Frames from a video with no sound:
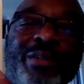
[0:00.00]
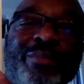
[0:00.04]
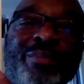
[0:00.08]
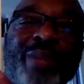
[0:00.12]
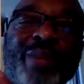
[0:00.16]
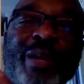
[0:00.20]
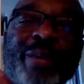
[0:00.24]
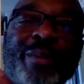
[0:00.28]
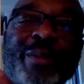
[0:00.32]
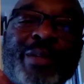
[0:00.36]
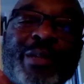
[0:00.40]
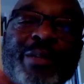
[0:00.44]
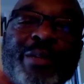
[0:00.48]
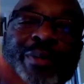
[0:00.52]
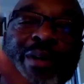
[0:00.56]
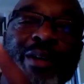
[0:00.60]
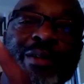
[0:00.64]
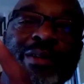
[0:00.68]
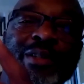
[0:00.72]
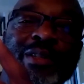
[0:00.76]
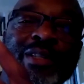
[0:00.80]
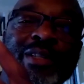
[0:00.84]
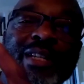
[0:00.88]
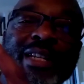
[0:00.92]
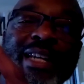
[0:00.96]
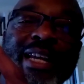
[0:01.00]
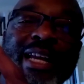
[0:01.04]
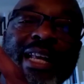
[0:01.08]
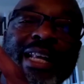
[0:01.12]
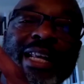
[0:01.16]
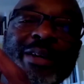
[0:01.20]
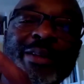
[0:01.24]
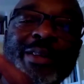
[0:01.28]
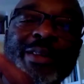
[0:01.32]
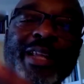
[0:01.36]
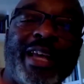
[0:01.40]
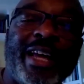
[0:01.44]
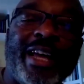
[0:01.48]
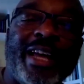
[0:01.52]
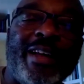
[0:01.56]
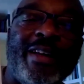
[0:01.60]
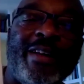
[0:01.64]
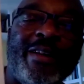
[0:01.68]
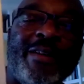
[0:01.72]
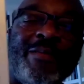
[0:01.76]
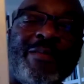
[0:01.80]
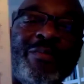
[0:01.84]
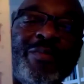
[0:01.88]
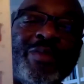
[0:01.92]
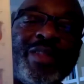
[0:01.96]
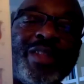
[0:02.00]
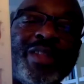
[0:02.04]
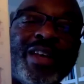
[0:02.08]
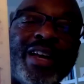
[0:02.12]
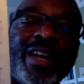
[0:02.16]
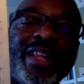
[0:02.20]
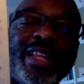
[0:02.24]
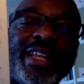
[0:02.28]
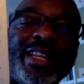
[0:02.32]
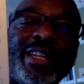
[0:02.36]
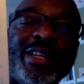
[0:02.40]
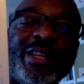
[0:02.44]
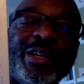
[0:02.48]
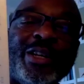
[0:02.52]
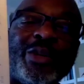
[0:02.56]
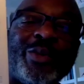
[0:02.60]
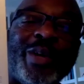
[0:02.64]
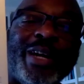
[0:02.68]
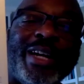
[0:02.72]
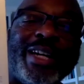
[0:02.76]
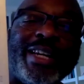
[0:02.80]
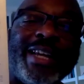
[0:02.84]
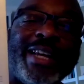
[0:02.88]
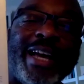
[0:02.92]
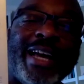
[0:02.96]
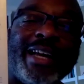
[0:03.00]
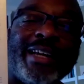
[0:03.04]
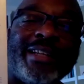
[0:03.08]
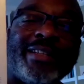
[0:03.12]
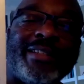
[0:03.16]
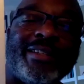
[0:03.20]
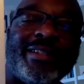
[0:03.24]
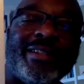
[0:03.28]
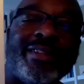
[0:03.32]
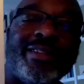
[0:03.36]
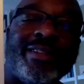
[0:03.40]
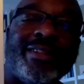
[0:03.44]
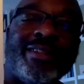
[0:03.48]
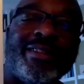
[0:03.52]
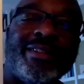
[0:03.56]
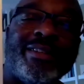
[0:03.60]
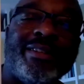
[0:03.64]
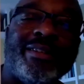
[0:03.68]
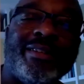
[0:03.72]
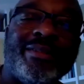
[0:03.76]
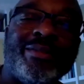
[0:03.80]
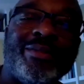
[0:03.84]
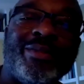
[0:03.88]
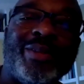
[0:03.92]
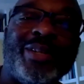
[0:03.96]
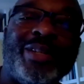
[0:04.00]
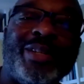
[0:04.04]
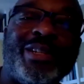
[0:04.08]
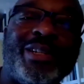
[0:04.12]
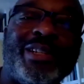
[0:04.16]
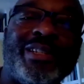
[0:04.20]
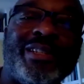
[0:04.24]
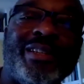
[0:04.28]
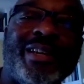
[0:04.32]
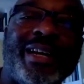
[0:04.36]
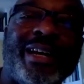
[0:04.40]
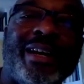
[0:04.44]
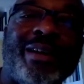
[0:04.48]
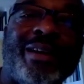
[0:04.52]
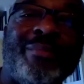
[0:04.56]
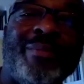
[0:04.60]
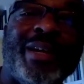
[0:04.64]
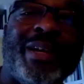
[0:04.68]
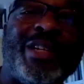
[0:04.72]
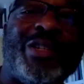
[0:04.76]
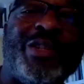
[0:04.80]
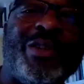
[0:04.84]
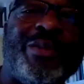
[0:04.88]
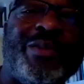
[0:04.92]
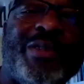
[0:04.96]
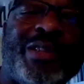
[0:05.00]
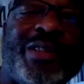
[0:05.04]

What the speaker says: beard as opposed to the yellow there. And then the grey-necked, which is like a mixture of the